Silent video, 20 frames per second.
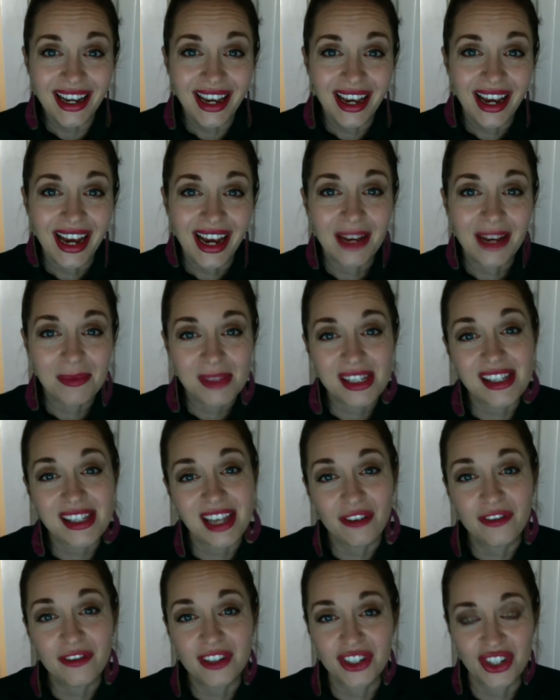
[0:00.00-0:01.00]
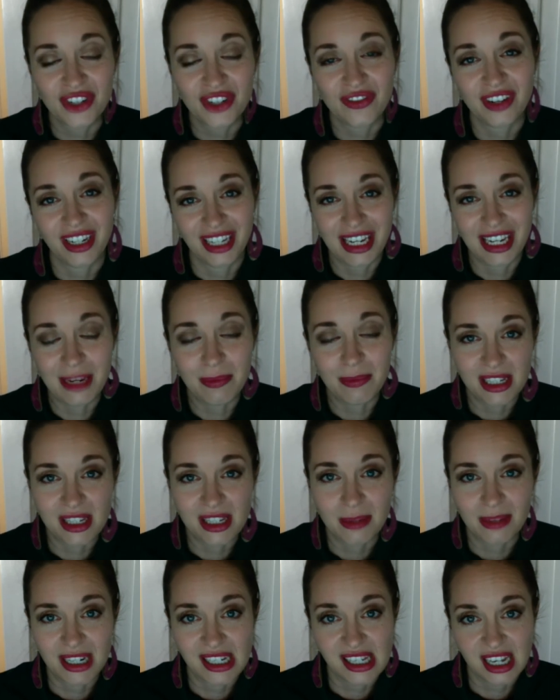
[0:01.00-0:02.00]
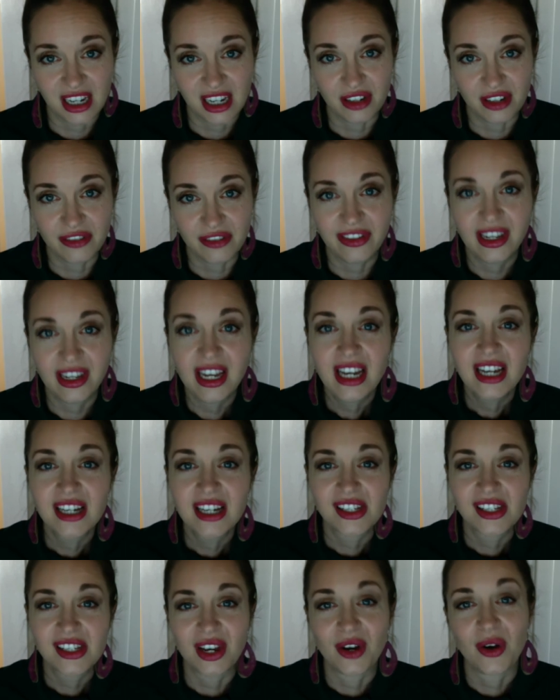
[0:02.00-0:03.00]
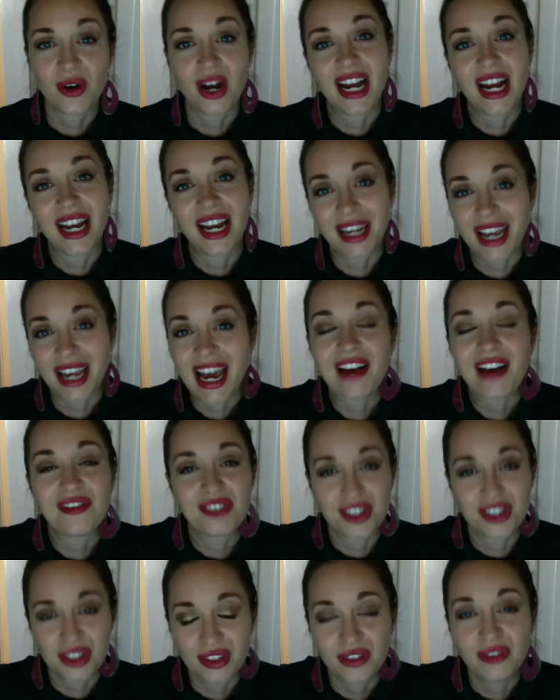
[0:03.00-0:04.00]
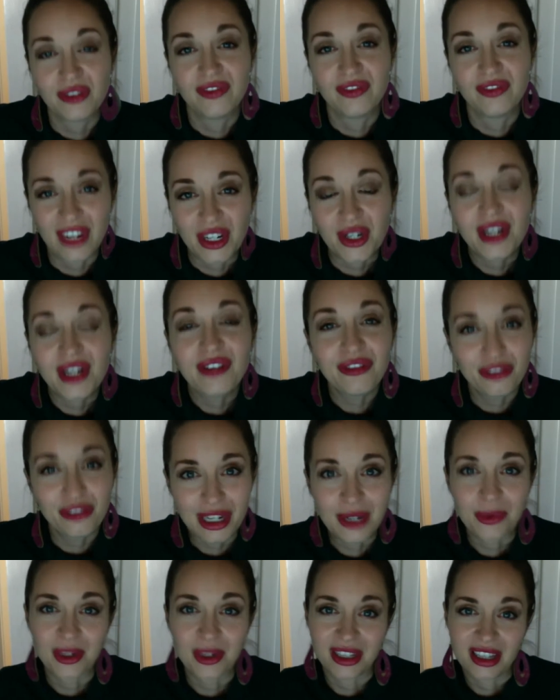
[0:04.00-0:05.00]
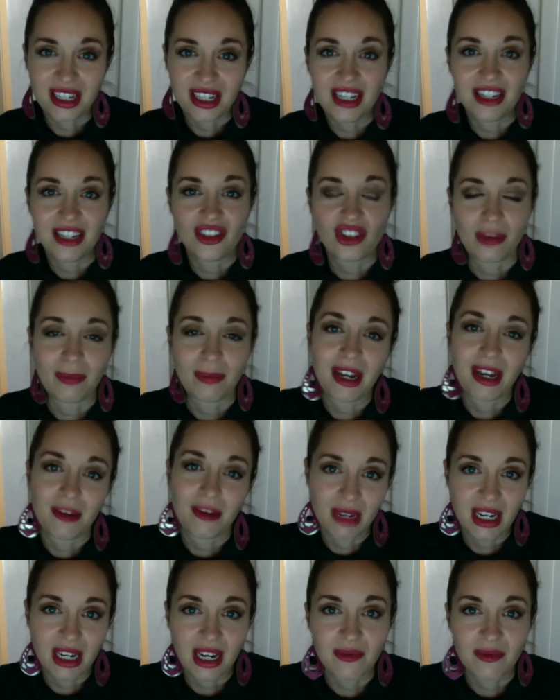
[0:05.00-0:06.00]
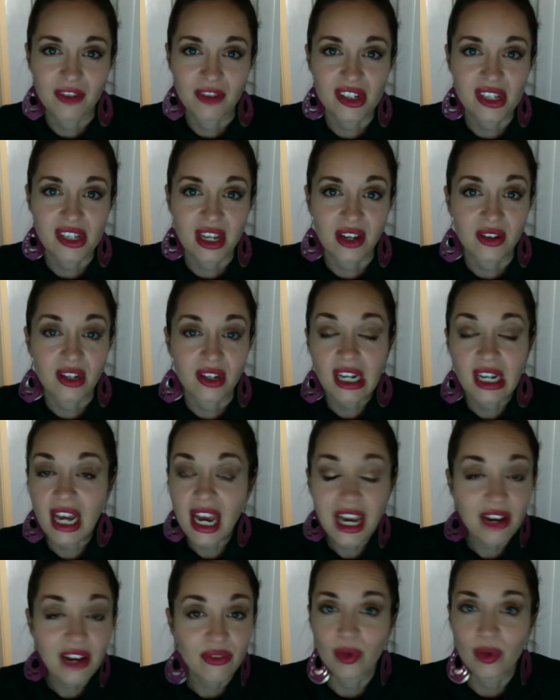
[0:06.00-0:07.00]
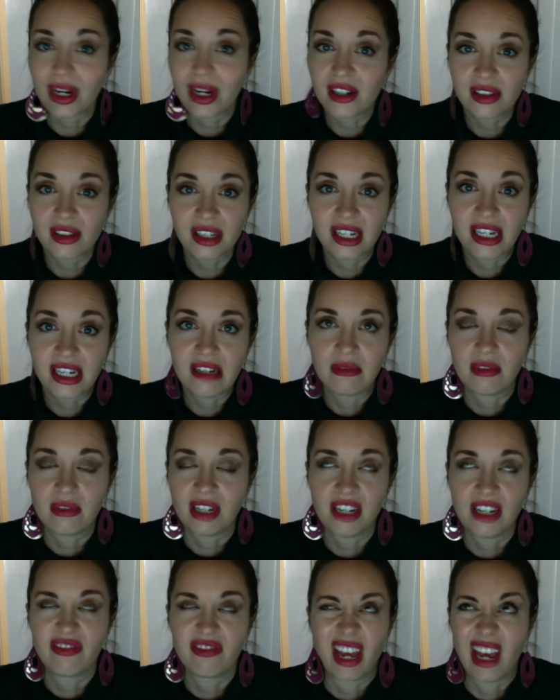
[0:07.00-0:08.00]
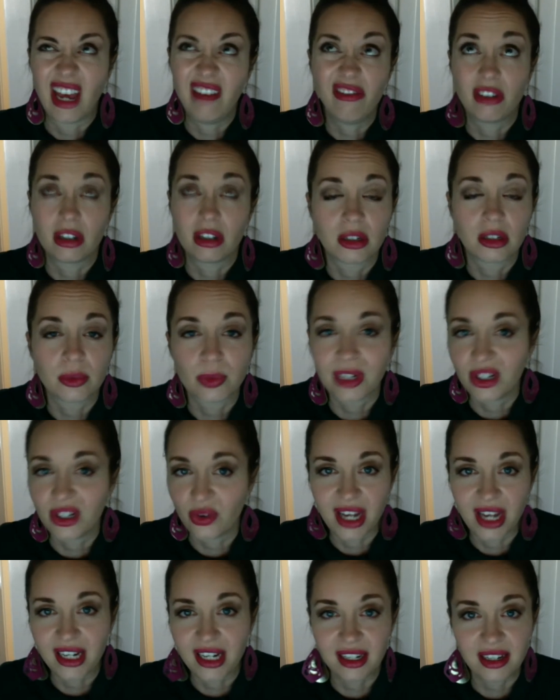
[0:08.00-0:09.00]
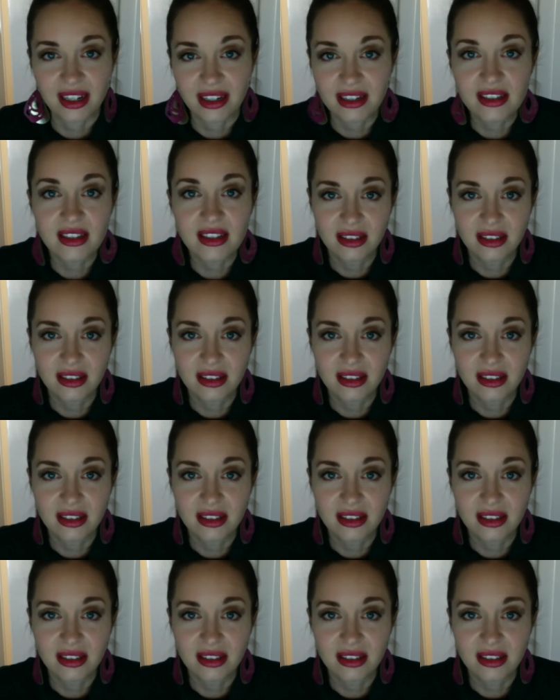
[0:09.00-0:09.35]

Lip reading: I'm selfish if I keep it to myself. So I have to very frequently jump out of my comfort zone, and I have rarely, if ever, regretted it.